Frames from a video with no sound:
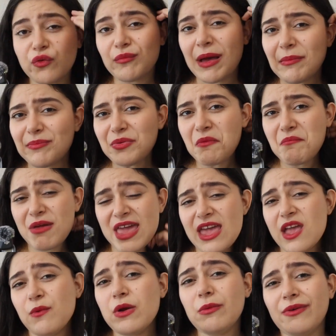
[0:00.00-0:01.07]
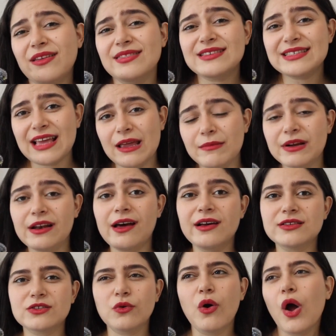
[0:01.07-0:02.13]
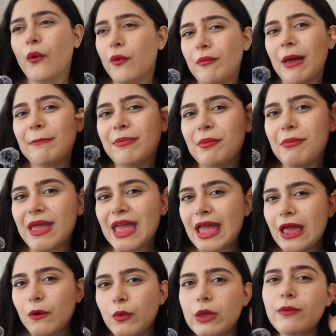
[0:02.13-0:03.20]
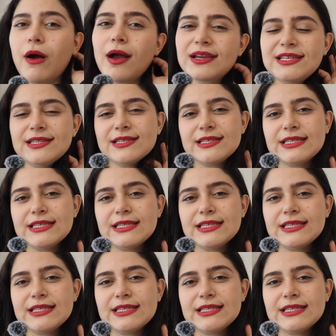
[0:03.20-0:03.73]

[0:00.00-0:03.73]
Remember me? We were in the same class. Or, remember me? We worked in the